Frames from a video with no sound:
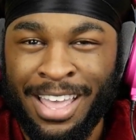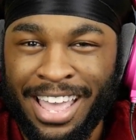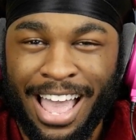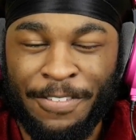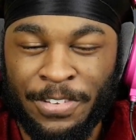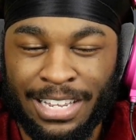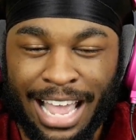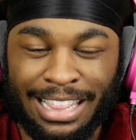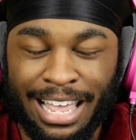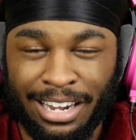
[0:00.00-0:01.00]
I feel like I
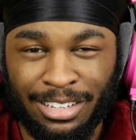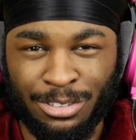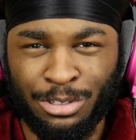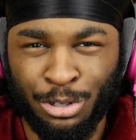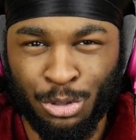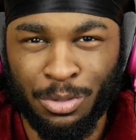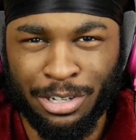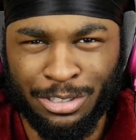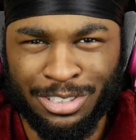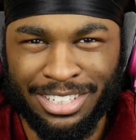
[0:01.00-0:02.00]
like it a little too
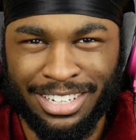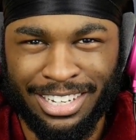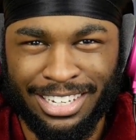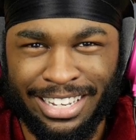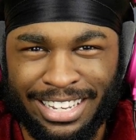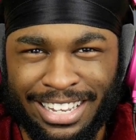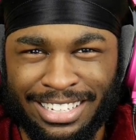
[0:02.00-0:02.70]
much. Did